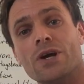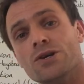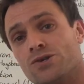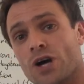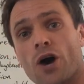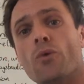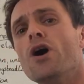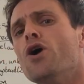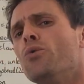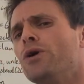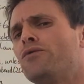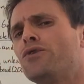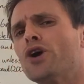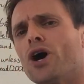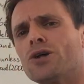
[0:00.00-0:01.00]
So
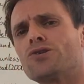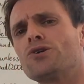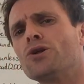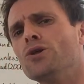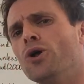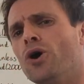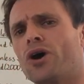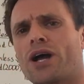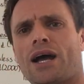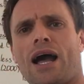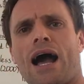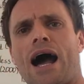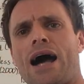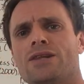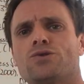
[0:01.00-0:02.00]
we've got to look
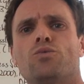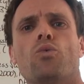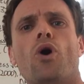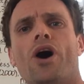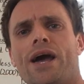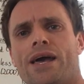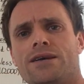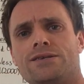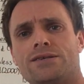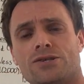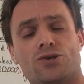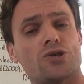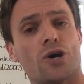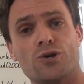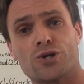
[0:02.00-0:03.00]
at what is
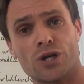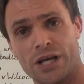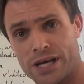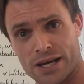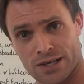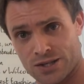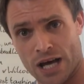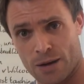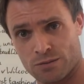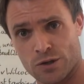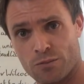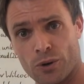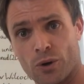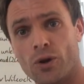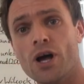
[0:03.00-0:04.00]
socially
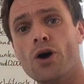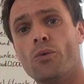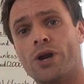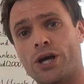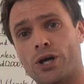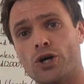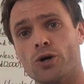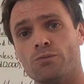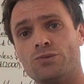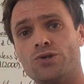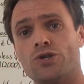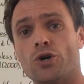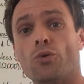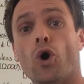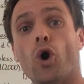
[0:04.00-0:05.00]
acceptable when it comes
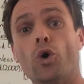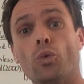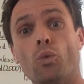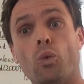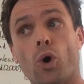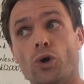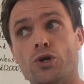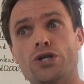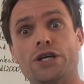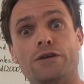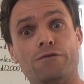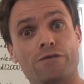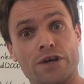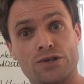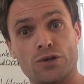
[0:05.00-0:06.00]
to
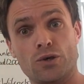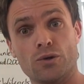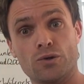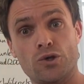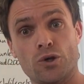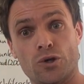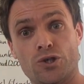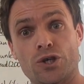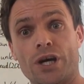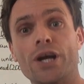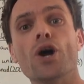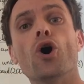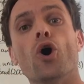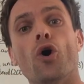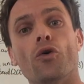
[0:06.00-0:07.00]
unwanted physical touching
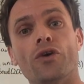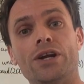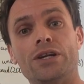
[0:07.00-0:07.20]
or